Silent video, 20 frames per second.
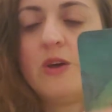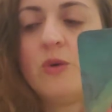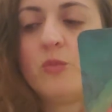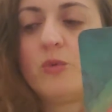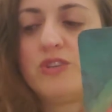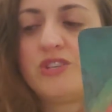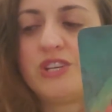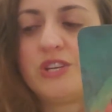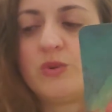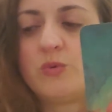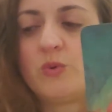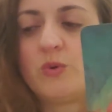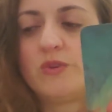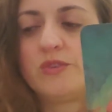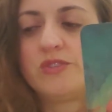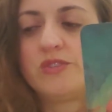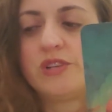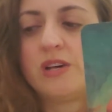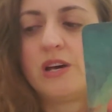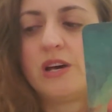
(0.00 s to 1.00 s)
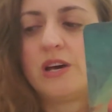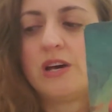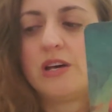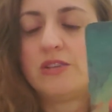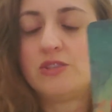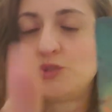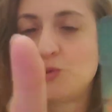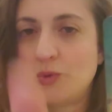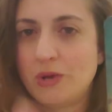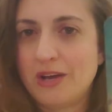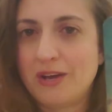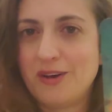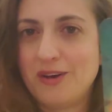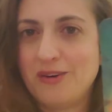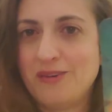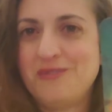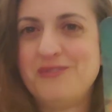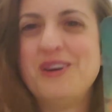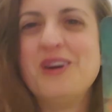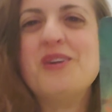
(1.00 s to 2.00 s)
which equals uh,
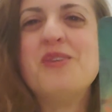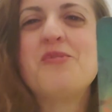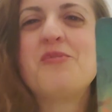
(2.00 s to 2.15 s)
12,